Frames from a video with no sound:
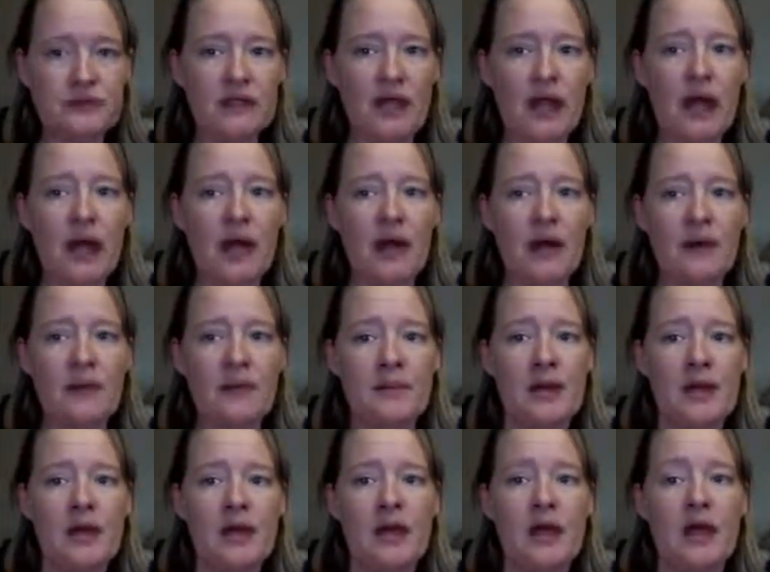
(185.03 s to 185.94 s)

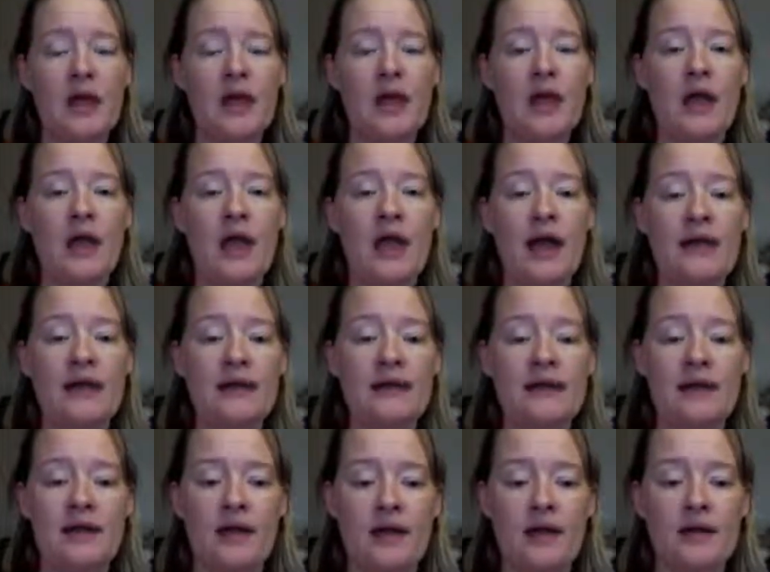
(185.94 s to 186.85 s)

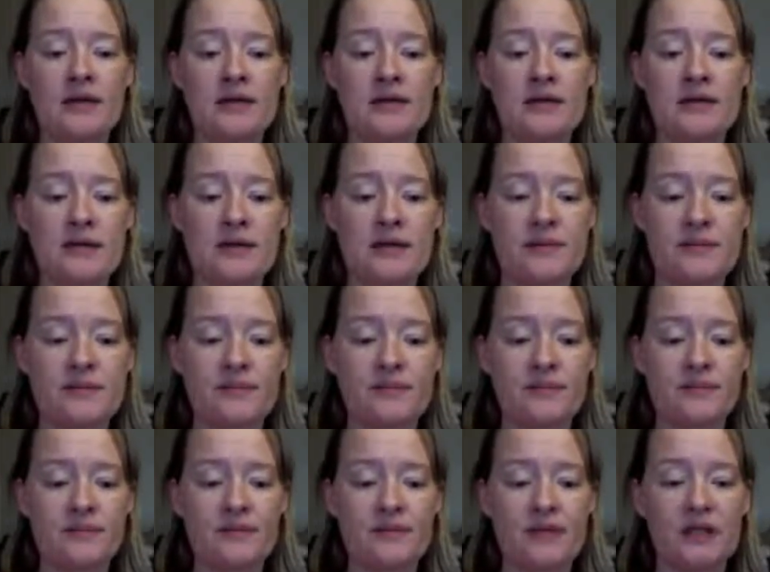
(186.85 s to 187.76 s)
And
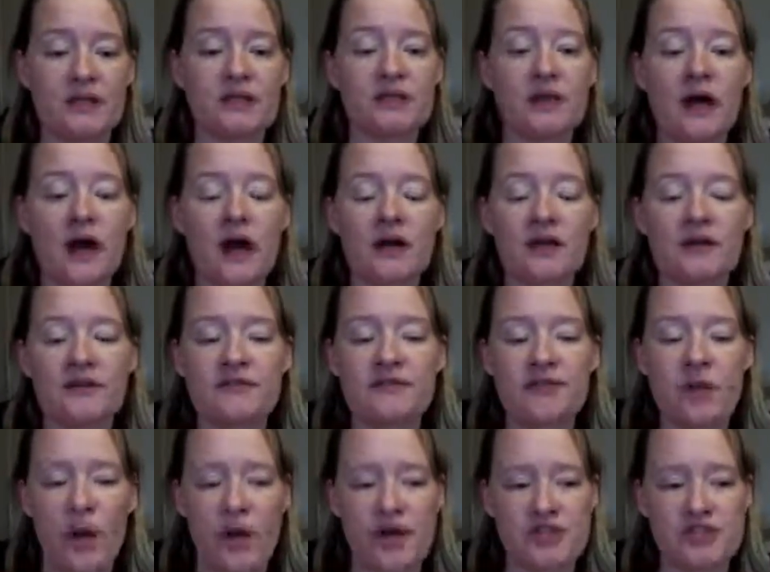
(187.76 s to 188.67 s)
a lot of
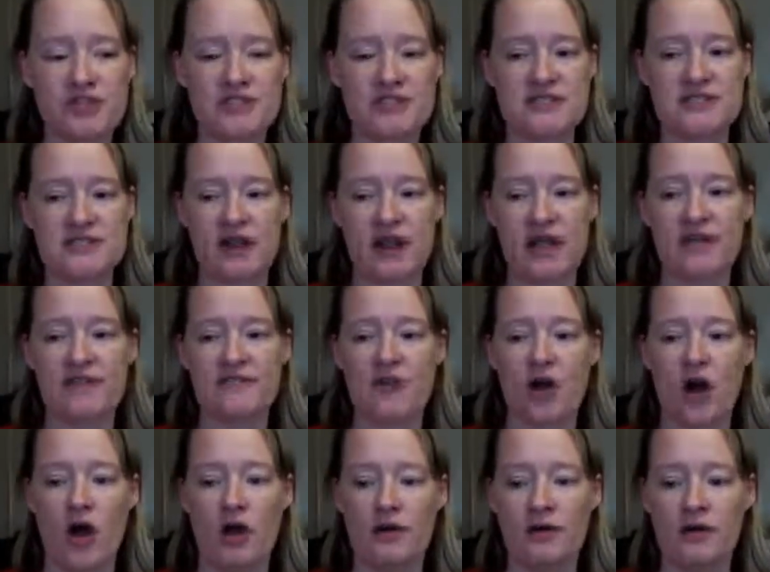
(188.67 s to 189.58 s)
questions that I have
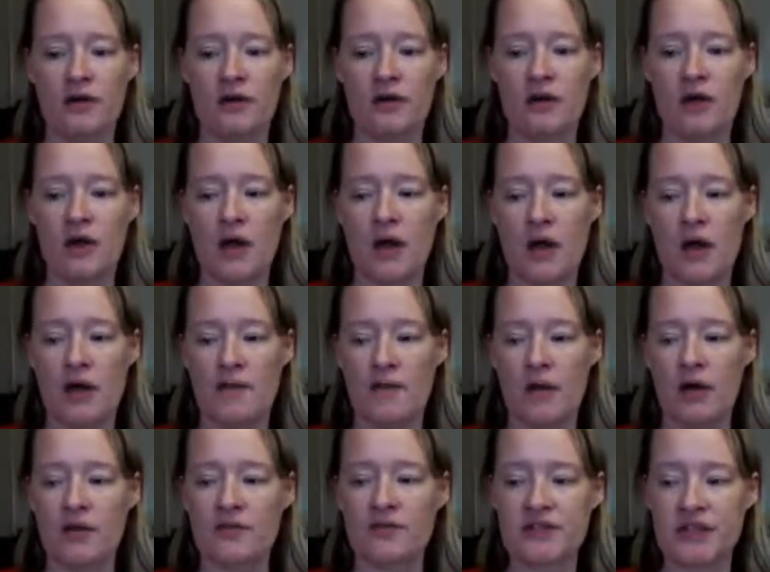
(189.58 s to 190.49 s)
gotten
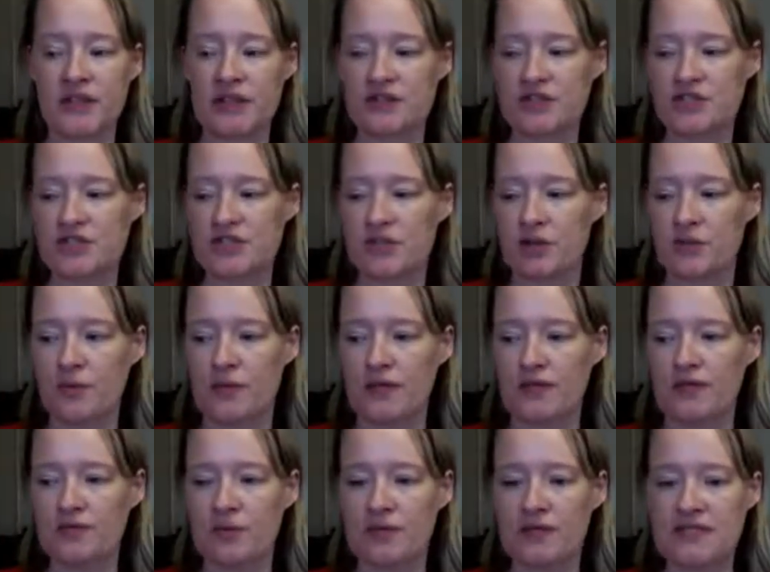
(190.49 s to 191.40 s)
over the years,
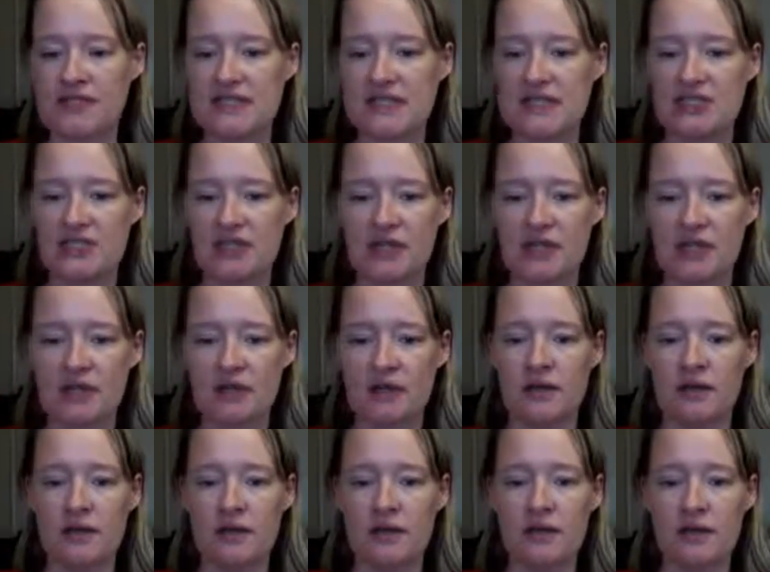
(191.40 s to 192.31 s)
with teaching
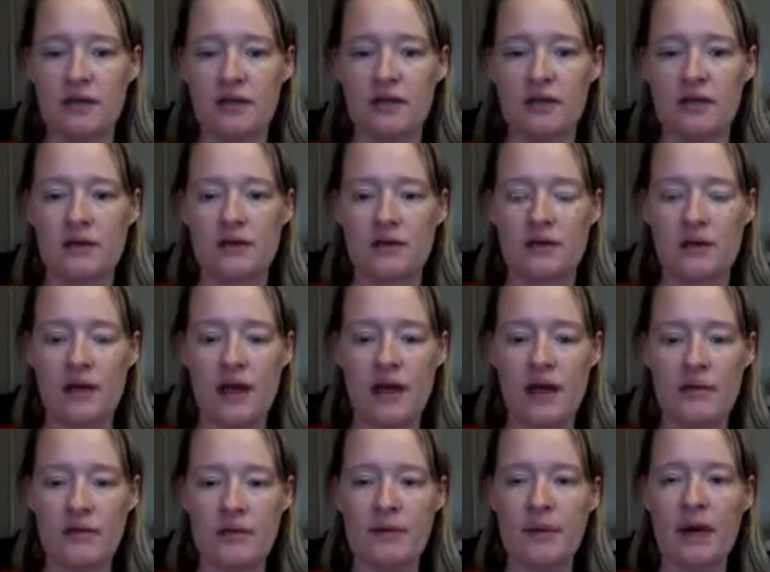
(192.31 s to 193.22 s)

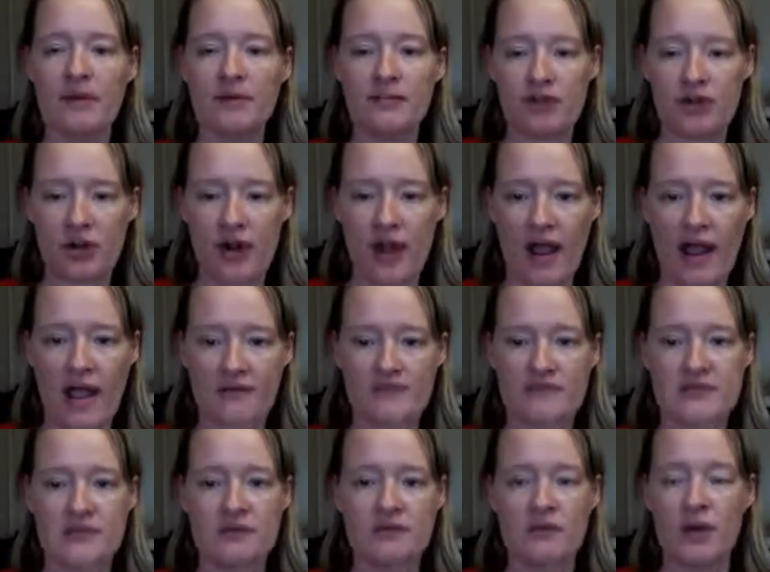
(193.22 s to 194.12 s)
about the
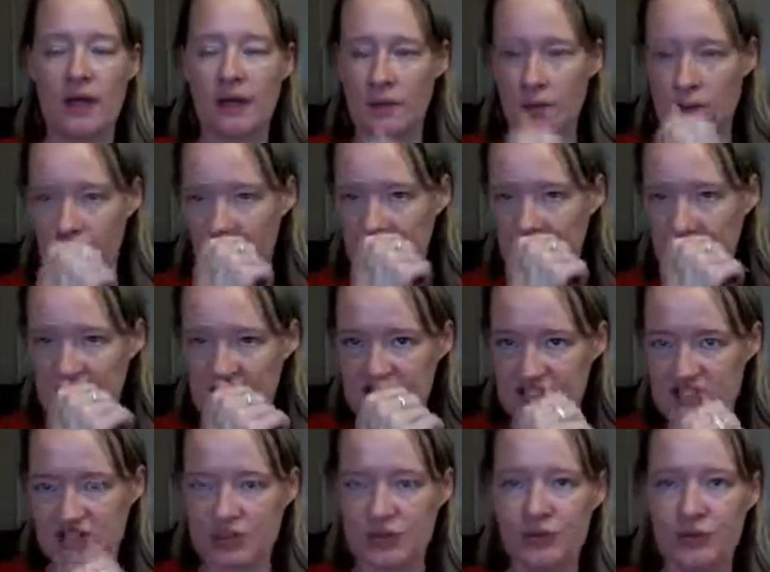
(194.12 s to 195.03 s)
craft, and when we get
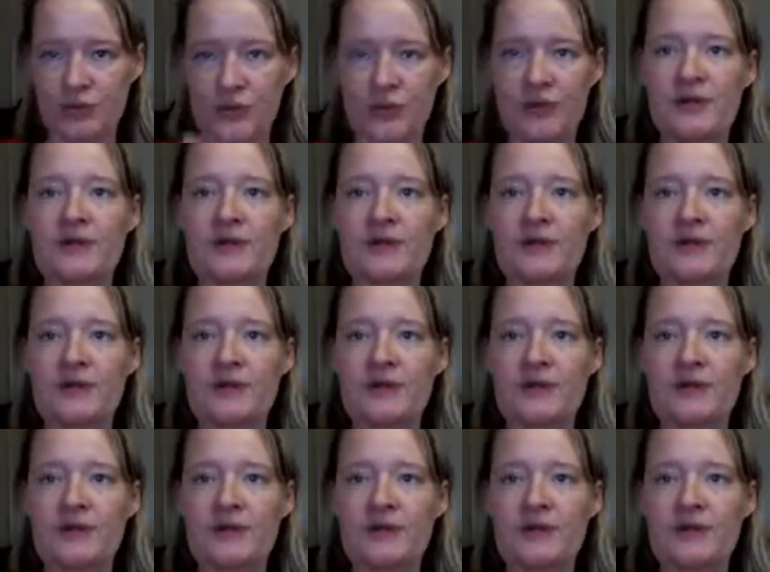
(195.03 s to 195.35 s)
to